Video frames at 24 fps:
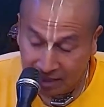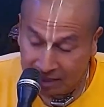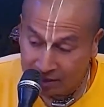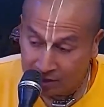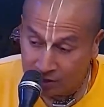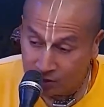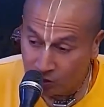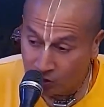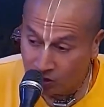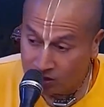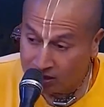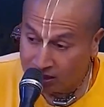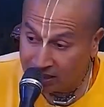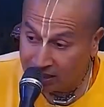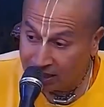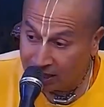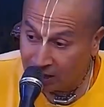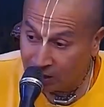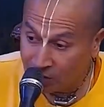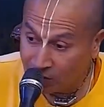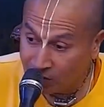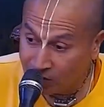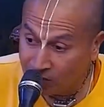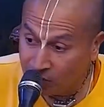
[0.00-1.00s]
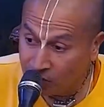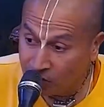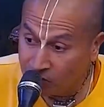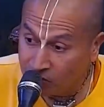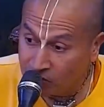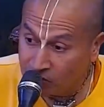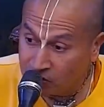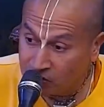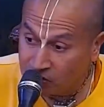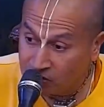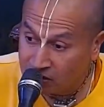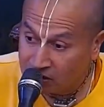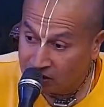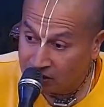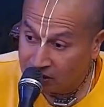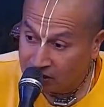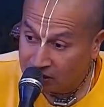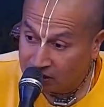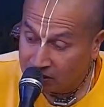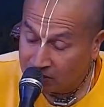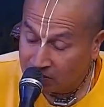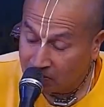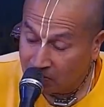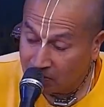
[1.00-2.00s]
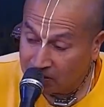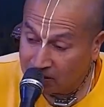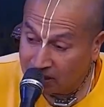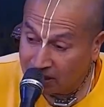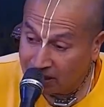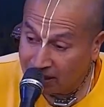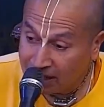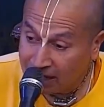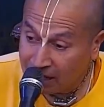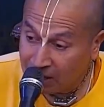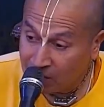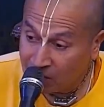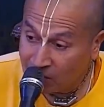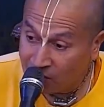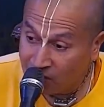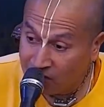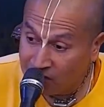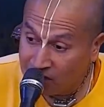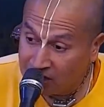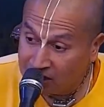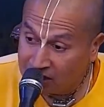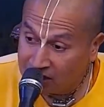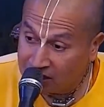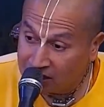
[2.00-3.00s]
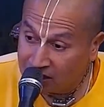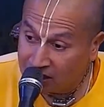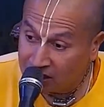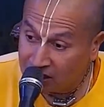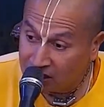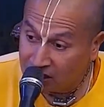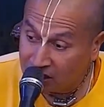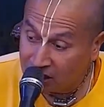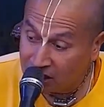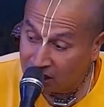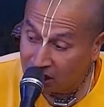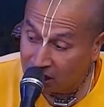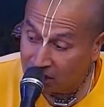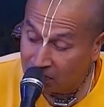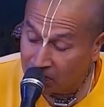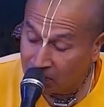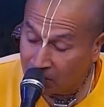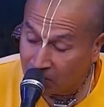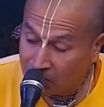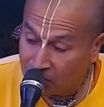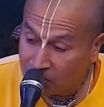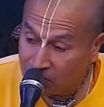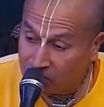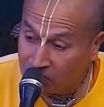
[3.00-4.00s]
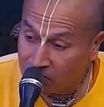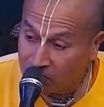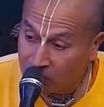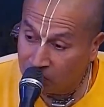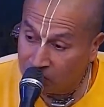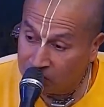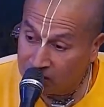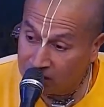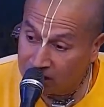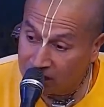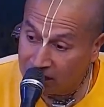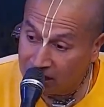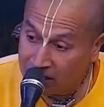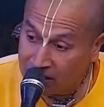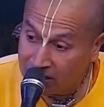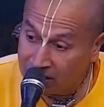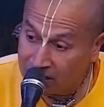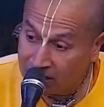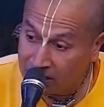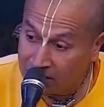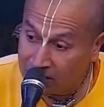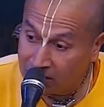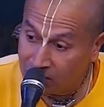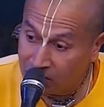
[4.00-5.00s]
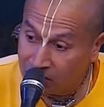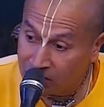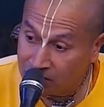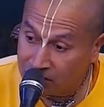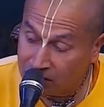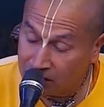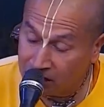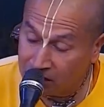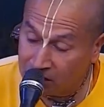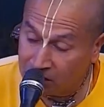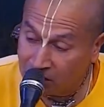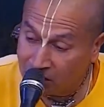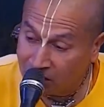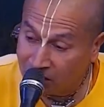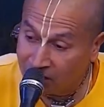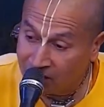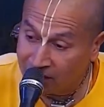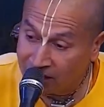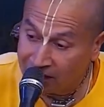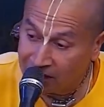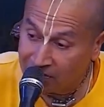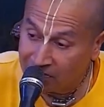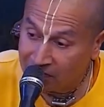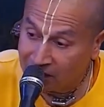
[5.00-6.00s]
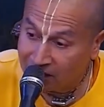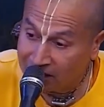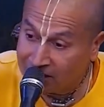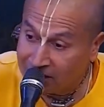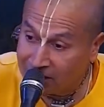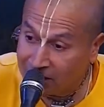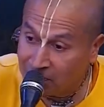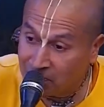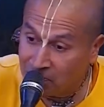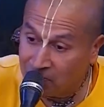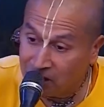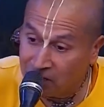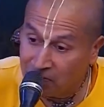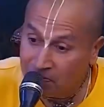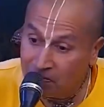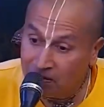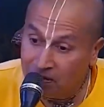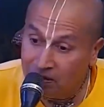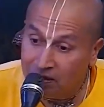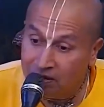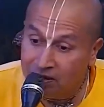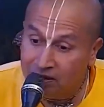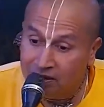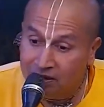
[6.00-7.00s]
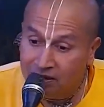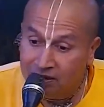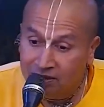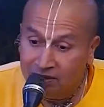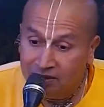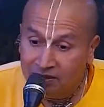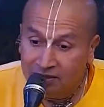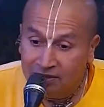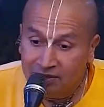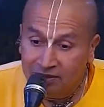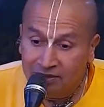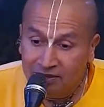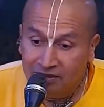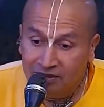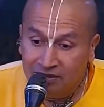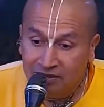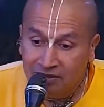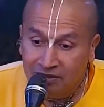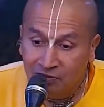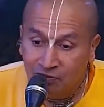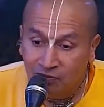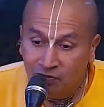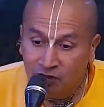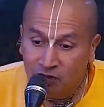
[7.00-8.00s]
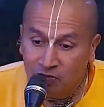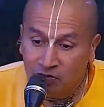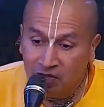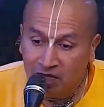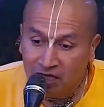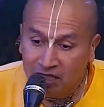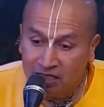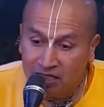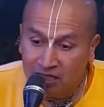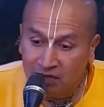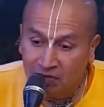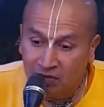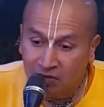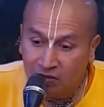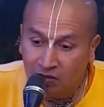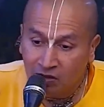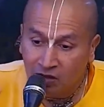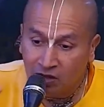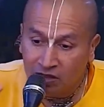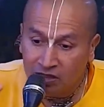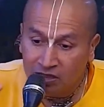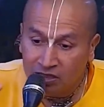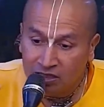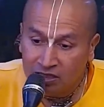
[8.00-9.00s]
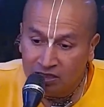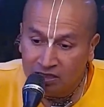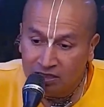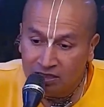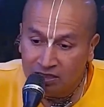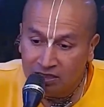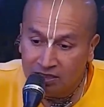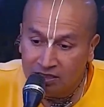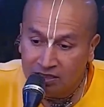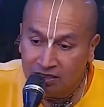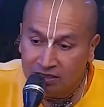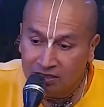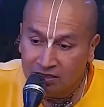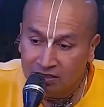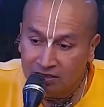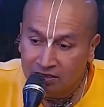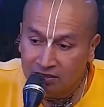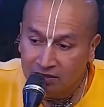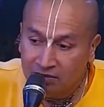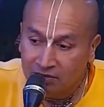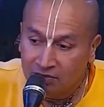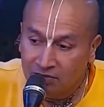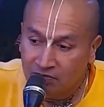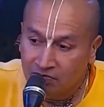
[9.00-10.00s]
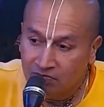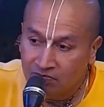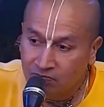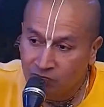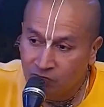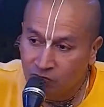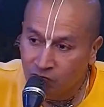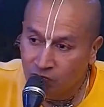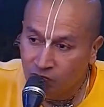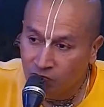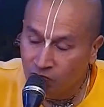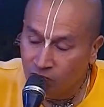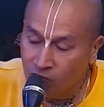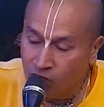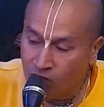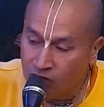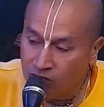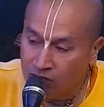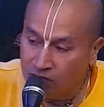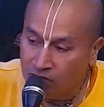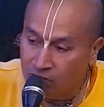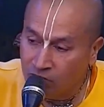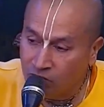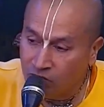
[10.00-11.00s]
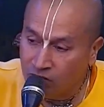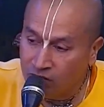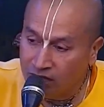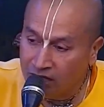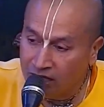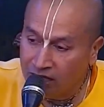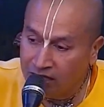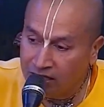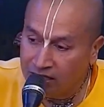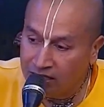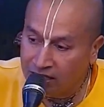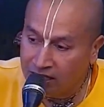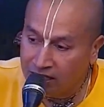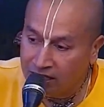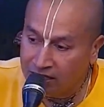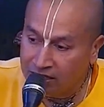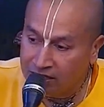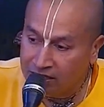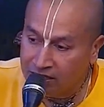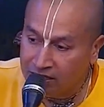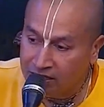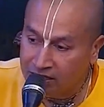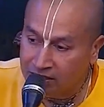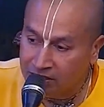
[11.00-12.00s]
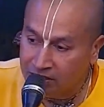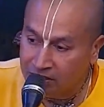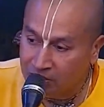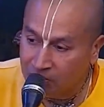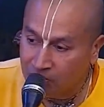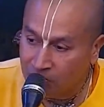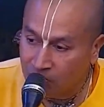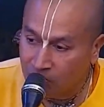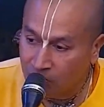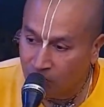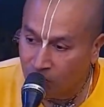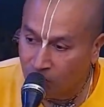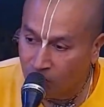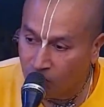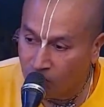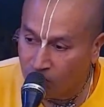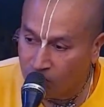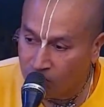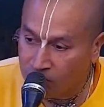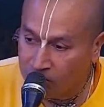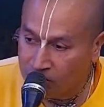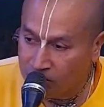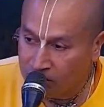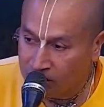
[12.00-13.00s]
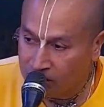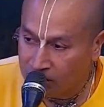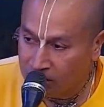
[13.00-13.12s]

It is not the lack of books, but the lack of discussion about the books in the association of like-minded people, which makes our consciousness move on the mundane direction more.